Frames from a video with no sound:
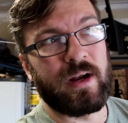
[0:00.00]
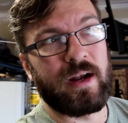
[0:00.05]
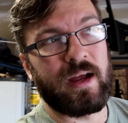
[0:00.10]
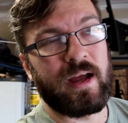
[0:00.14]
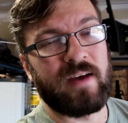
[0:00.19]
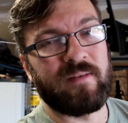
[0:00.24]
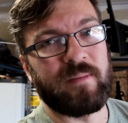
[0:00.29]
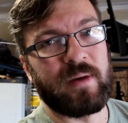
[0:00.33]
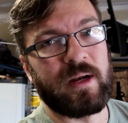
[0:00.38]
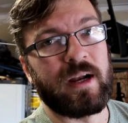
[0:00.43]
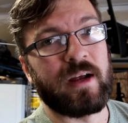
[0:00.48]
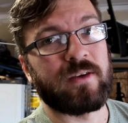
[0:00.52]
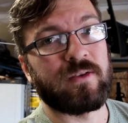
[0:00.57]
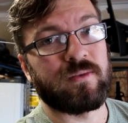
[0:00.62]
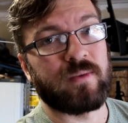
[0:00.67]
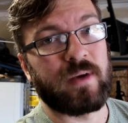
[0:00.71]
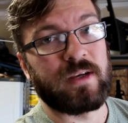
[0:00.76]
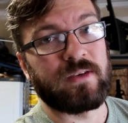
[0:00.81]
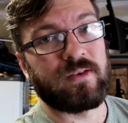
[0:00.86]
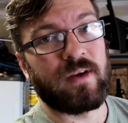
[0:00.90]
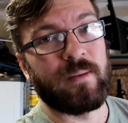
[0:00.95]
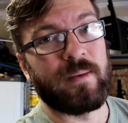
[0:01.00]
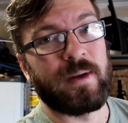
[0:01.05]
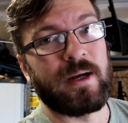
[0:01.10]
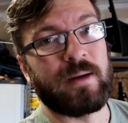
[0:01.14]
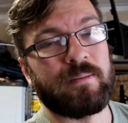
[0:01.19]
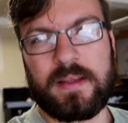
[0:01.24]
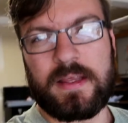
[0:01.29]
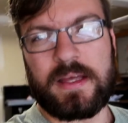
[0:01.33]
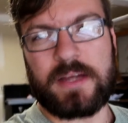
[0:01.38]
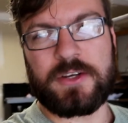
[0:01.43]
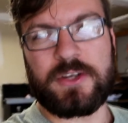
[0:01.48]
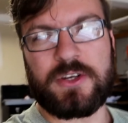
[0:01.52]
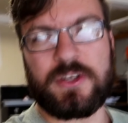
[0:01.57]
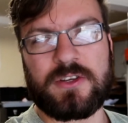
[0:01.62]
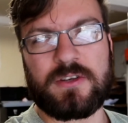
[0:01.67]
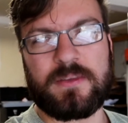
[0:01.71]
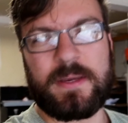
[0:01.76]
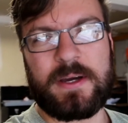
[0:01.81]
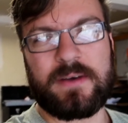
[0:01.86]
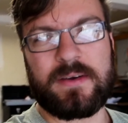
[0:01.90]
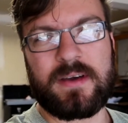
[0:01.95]
I have my next race coming And that should
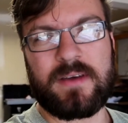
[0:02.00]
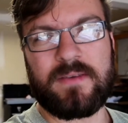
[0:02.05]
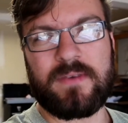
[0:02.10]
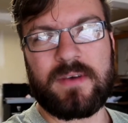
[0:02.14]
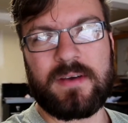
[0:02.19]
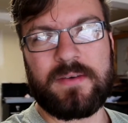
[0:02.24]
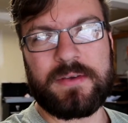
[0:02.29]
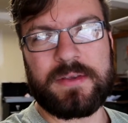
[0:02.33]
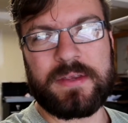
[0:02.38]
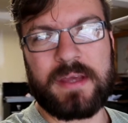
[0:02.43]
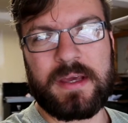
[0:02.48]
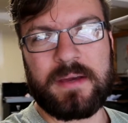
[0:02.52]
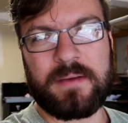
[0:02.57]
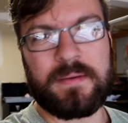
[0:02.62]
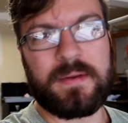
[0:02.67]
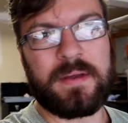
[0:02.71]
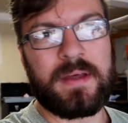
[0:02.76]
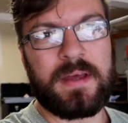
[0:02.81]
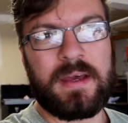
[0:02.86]
just about cover everything.